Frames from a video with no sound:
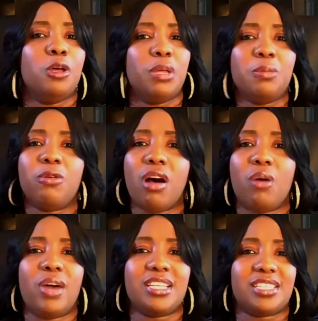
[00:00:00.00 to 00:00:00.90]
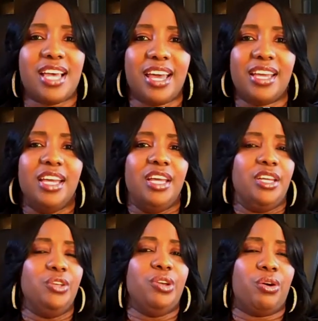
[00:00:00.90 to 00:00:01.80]
People always say,
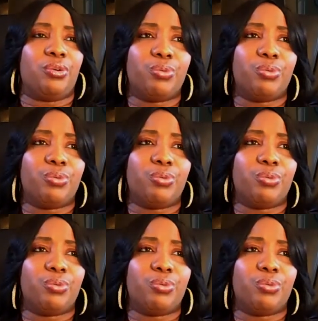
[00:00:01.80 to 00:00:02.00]
you know,